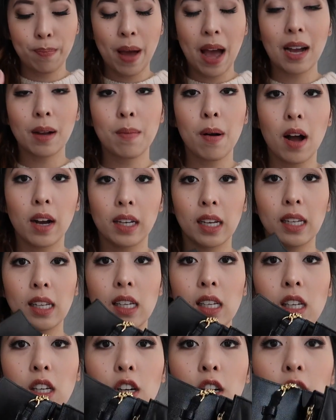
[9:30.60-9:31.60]
back pocket
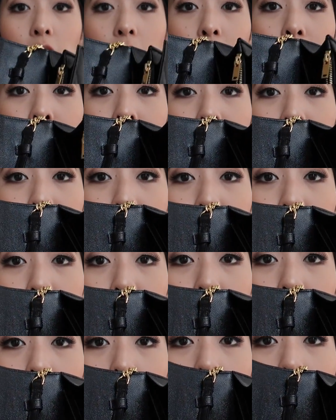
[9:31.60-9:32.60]
here,
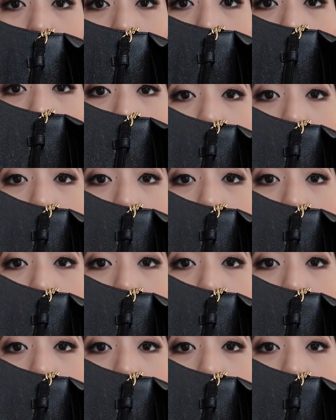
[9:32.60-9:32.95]
and